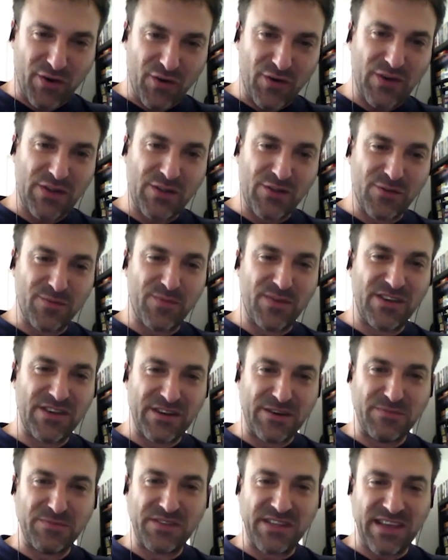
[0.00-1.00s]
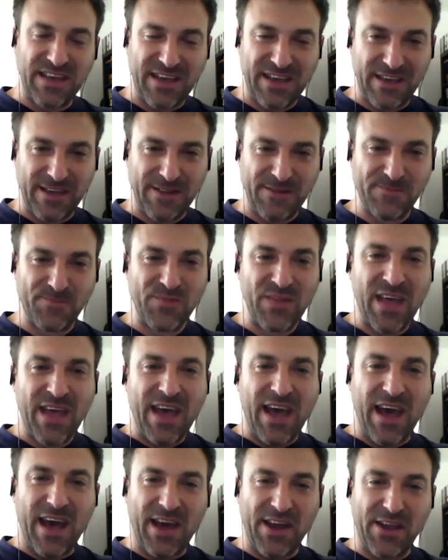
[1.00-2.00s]
going to be obtained
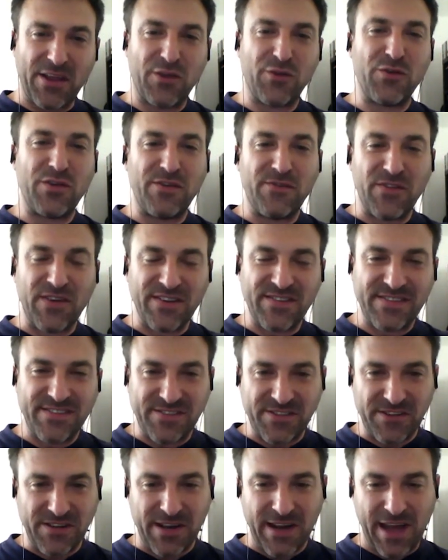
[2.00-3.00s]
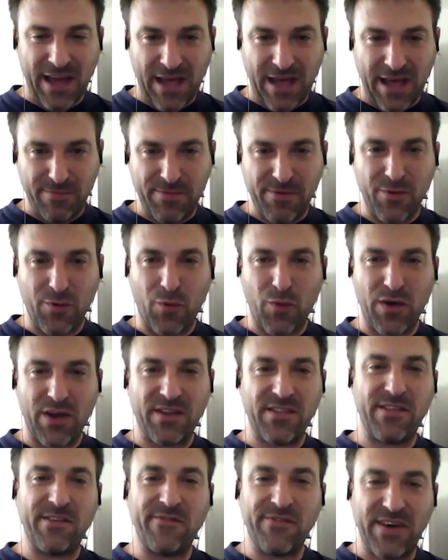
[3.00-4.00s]
at a university lab where
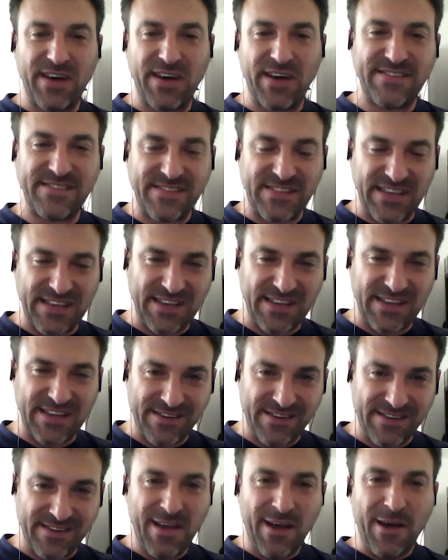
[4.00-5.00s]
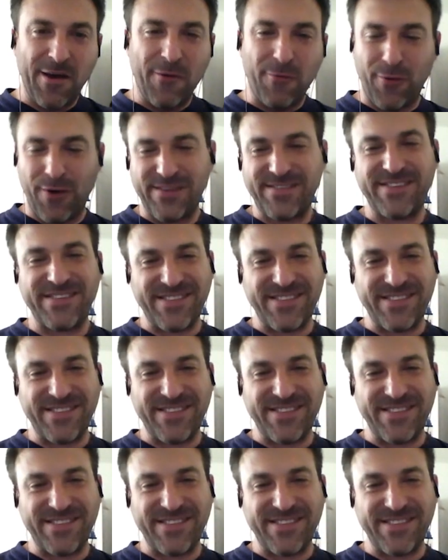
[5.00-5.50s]
the vice dean was